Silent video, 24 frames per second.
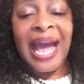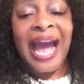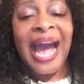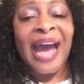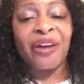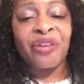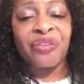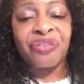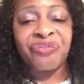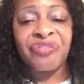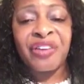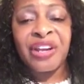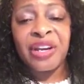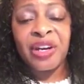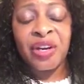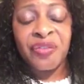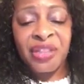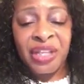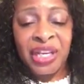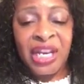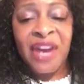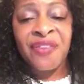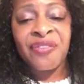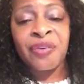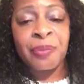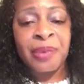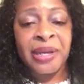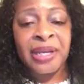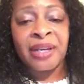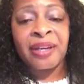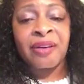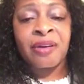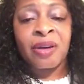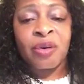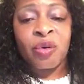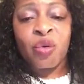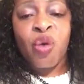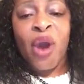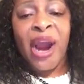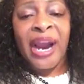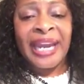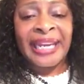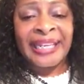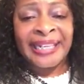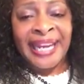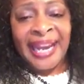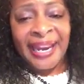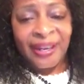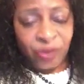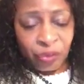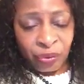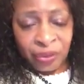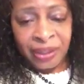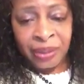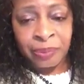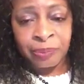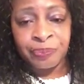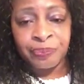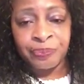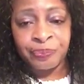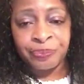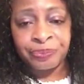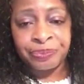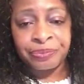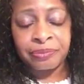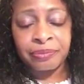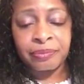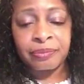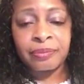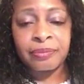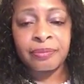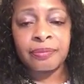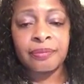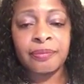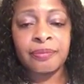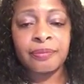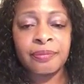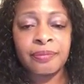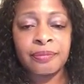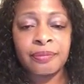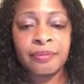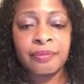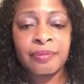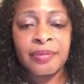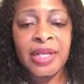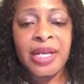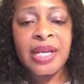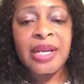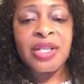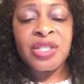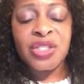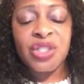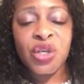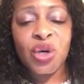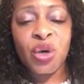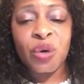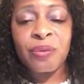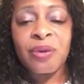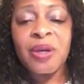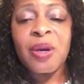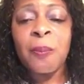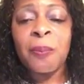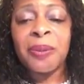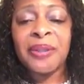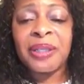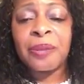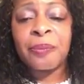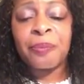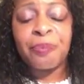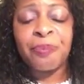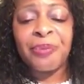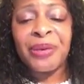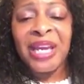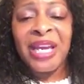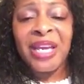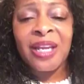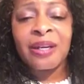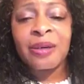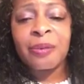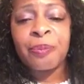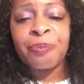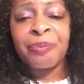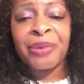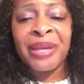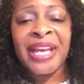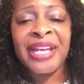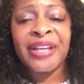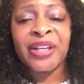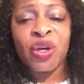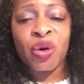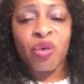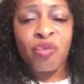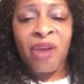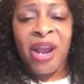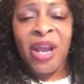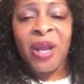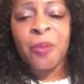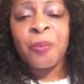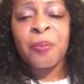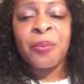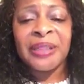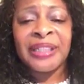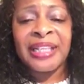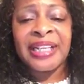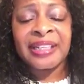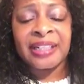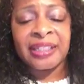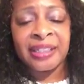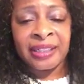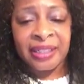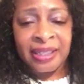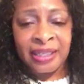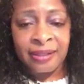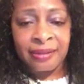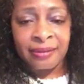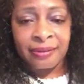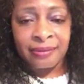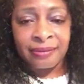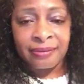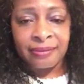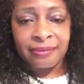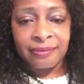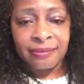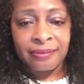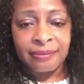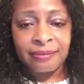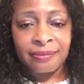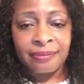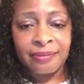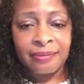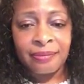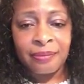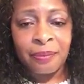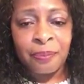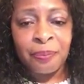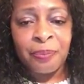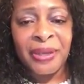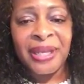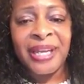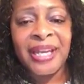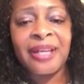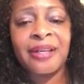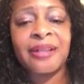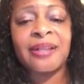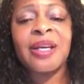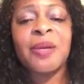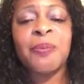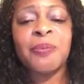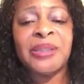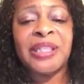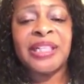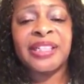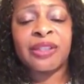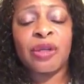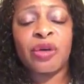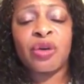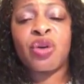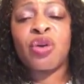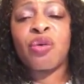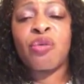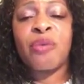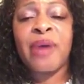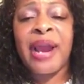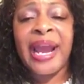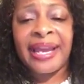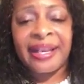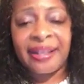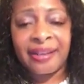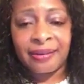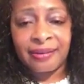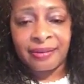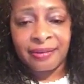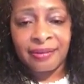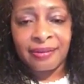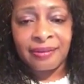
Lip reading: out of fear of the government cracking down on them. So being correct politically, being political correct,